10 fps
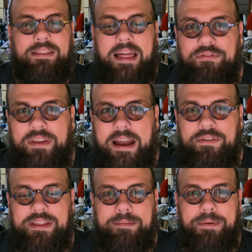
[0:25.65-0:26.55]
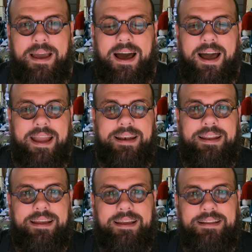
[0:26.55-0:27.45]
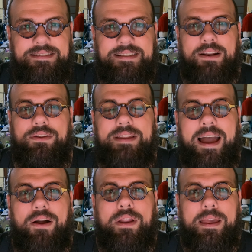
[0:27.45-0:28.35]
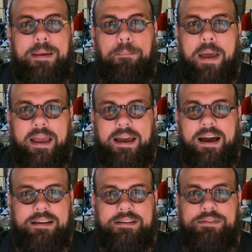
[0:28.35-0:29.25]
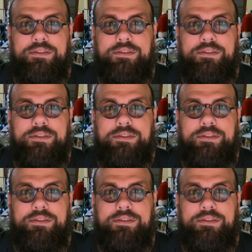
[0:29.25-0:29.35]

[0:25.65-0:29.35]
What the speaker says: left everything behind, and settled down in Bangkok.